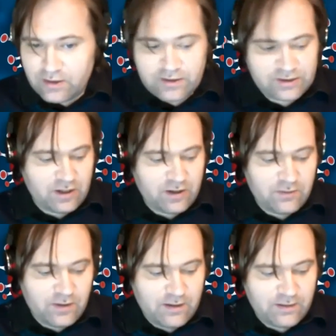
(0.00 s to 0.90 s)

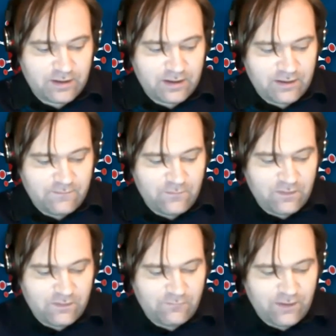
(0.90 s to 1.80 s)
So given
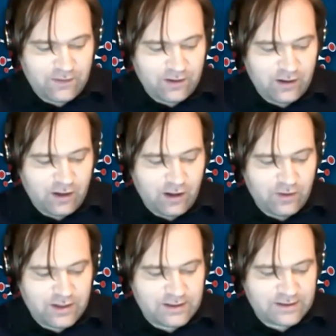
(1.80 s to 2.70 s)
the fact that a lot of
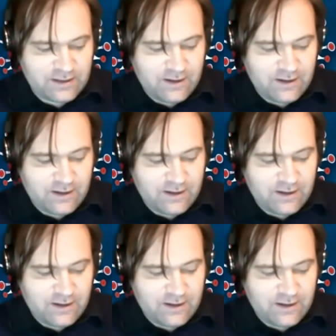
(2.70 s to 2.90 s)
these,